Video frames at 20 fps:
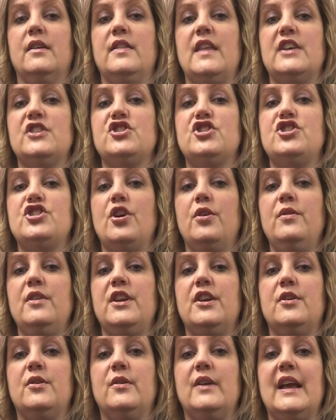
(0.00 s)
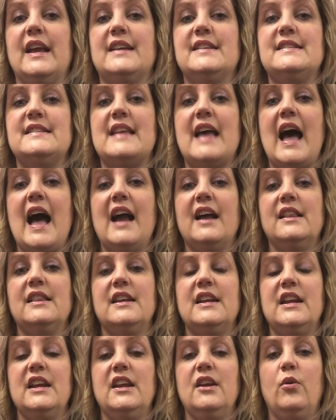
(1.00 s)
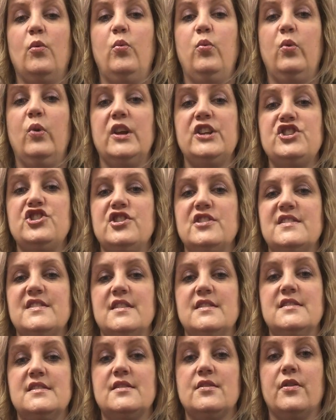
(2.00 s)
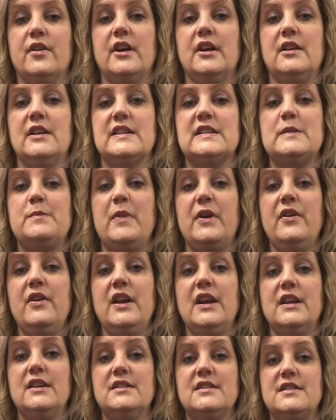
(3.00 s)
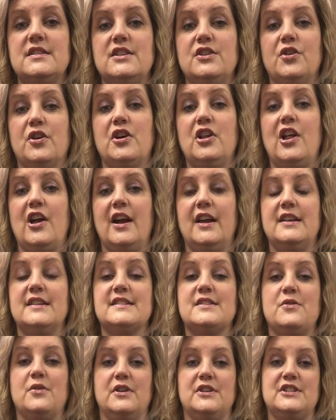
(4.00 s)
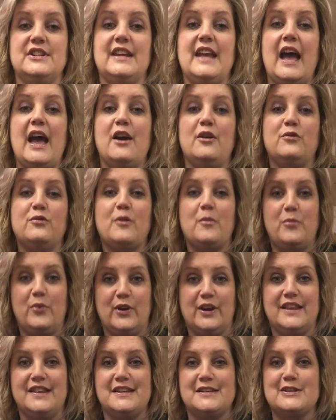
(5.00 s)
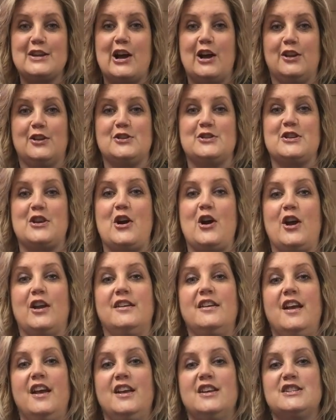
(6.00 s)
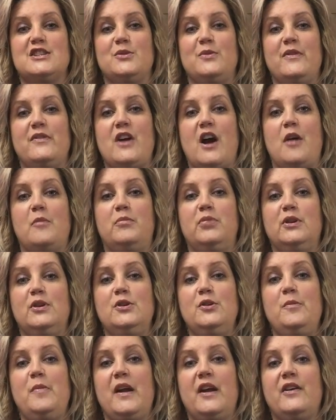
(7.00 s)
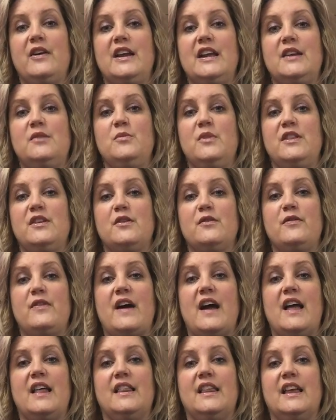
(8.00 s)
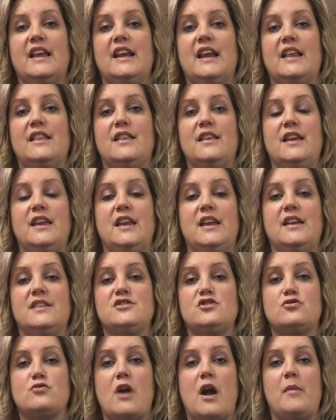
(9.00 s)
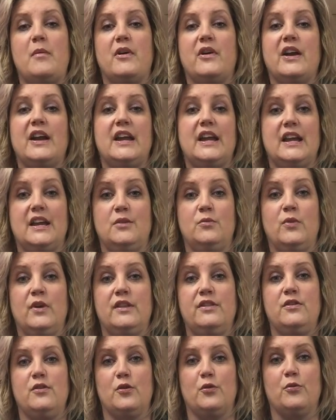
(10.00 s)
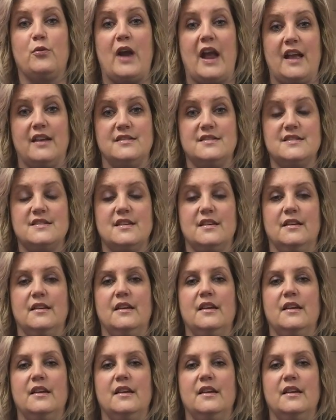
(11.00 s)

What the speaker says: that show you exactly which sensorial experience your client is going to get from putting these colors on. So we've got blueberry in with your violet and the strawberry in with your reds.